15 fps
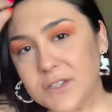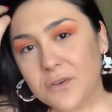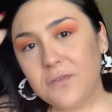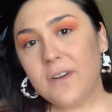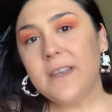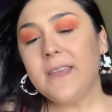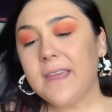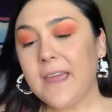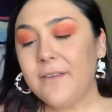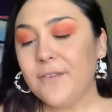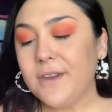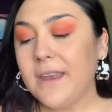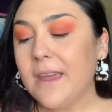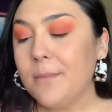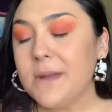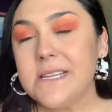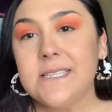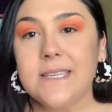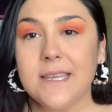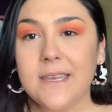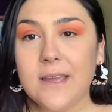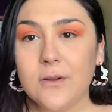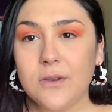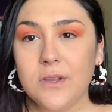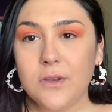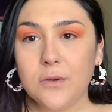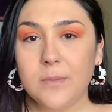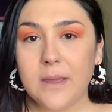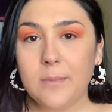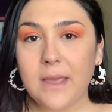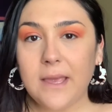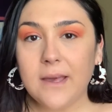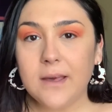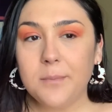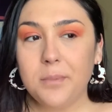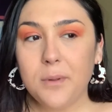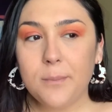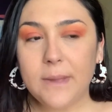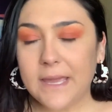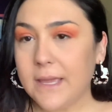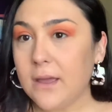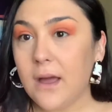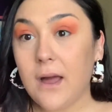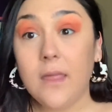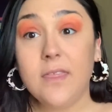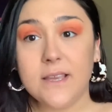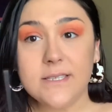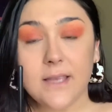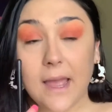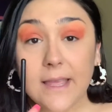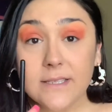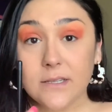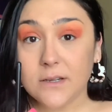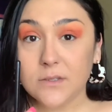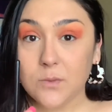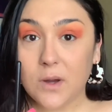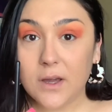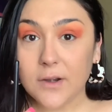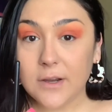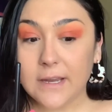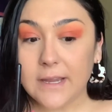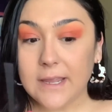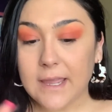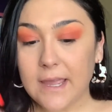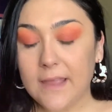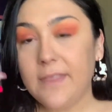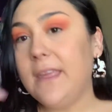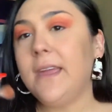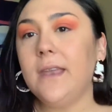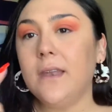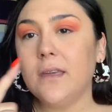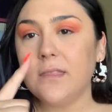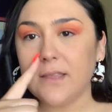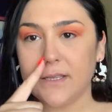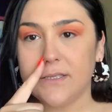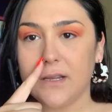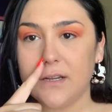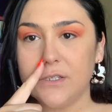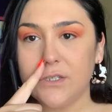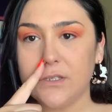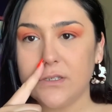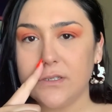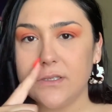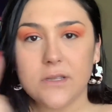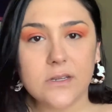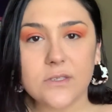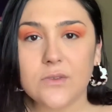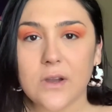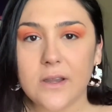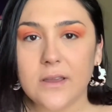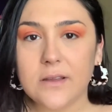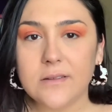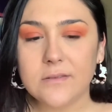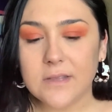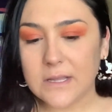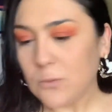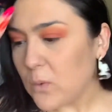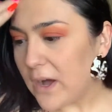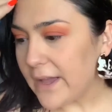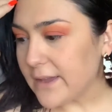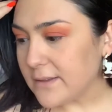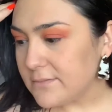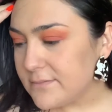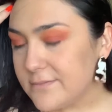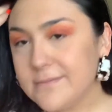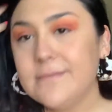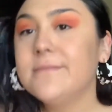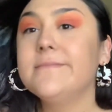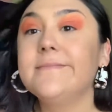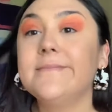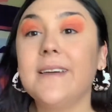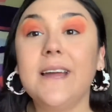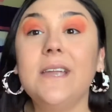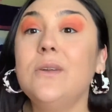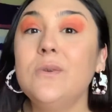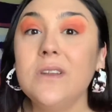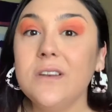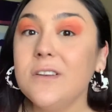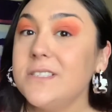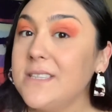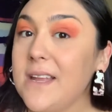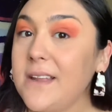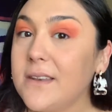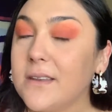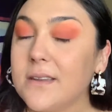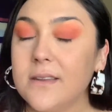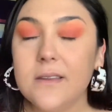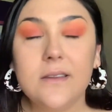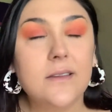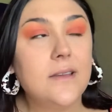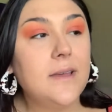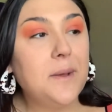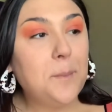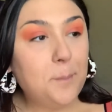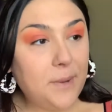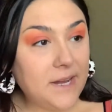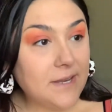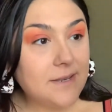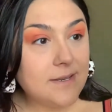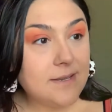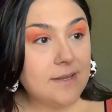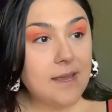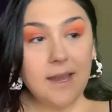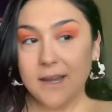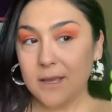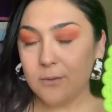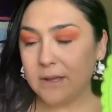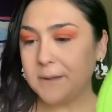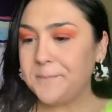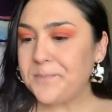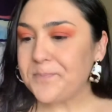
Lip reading: funny, every time I sit down to do my makeup, this eye starts watering and then this nostril starts running. Like, why? I don't understand. But anyway,